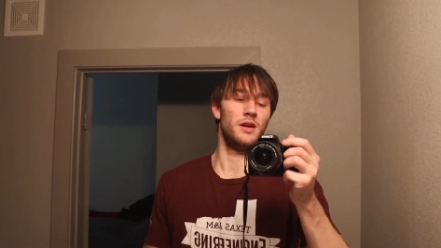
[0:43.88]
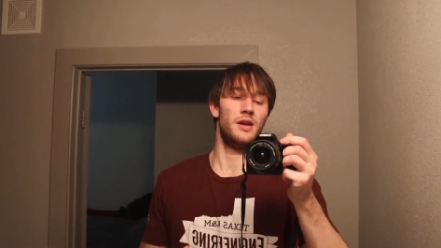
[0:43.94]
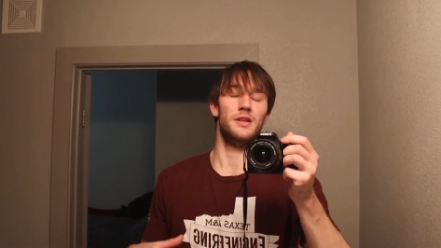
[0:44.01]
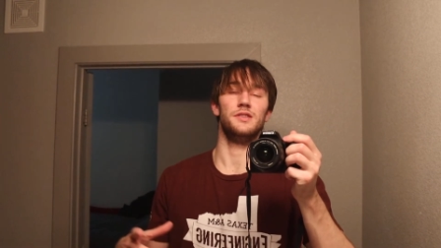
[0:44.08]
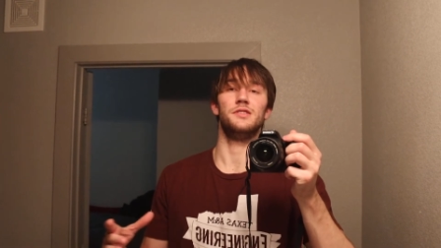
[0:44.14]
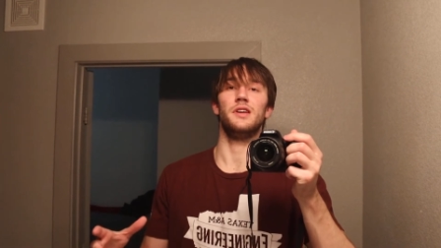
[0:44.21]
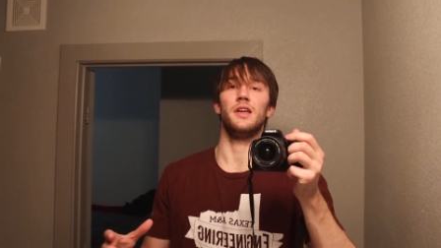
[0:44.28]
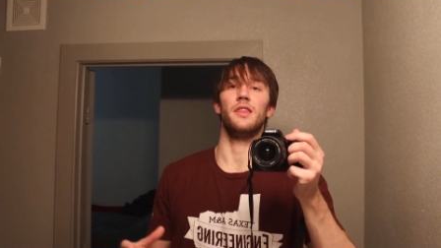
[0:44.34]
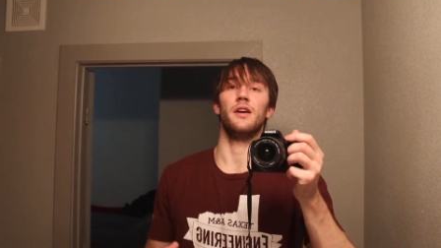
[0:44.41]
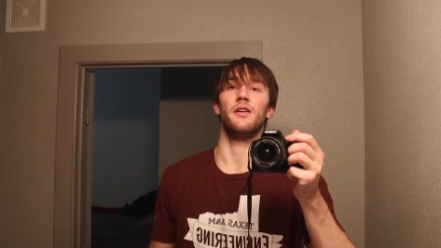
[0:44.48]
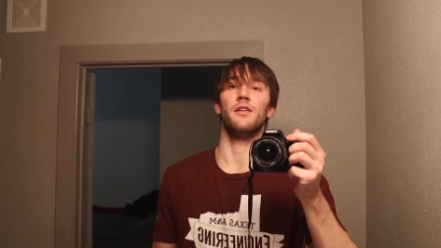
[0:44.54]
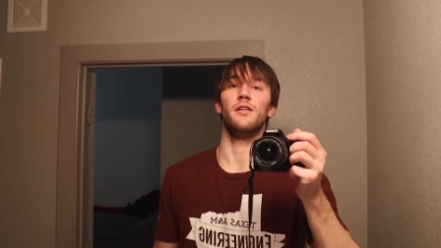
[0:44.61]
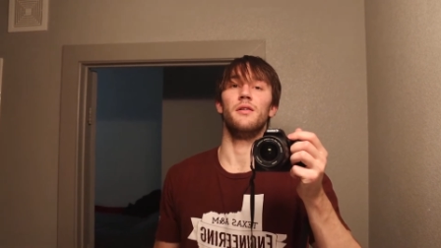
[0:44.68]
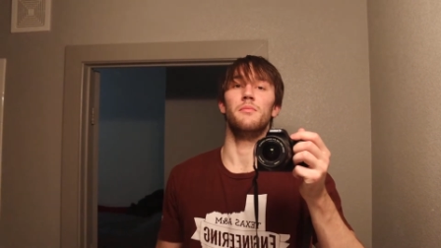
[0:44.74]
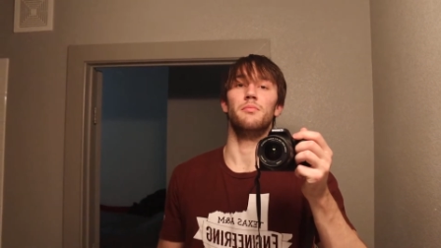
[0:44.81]
and stay
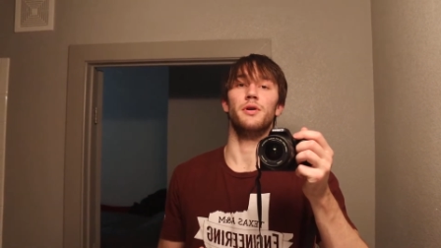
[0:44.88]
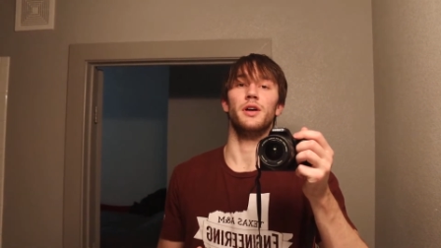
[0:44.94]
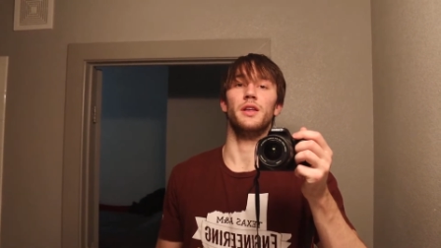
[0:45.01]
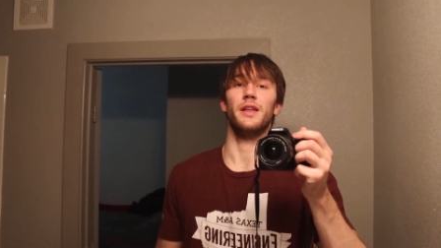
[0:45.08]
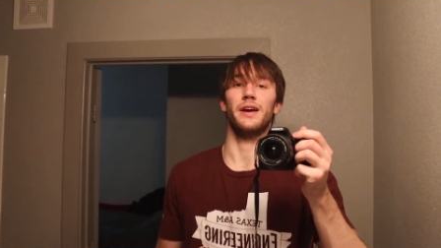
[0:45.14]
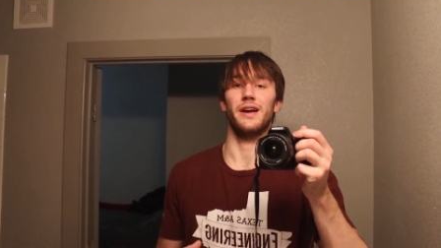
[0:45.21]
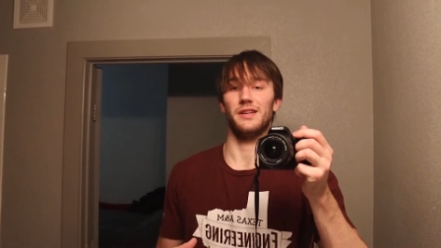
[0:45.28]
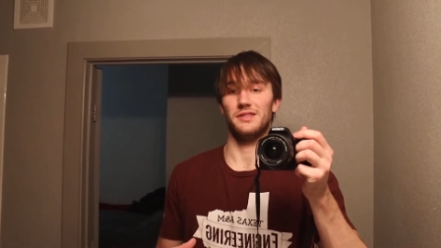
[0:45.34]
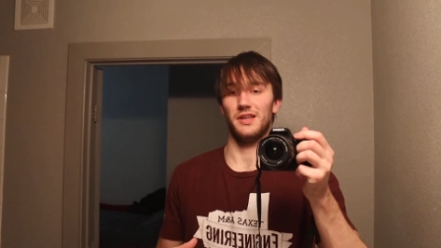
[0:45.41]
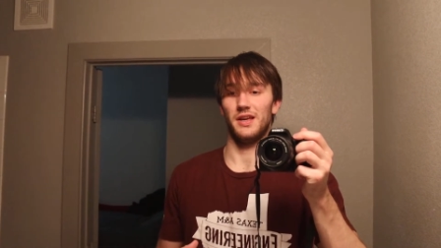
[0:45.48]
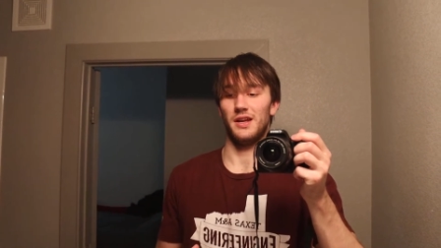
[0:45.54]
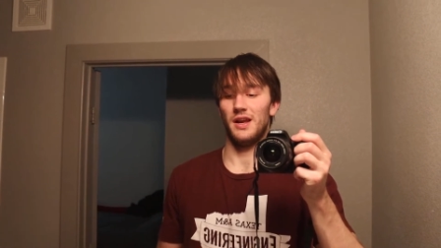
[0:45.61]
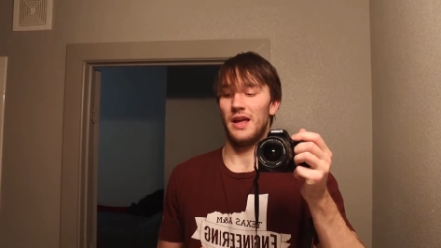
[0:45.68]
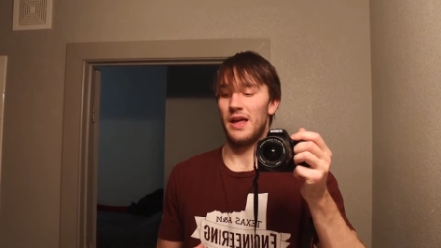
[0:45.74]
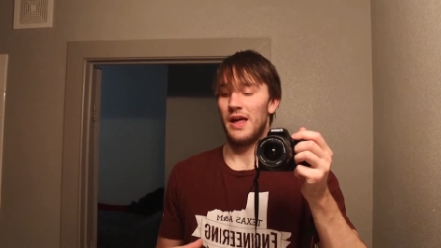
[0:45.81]
there. But like I
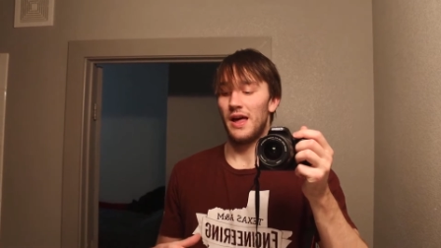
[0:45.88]
said,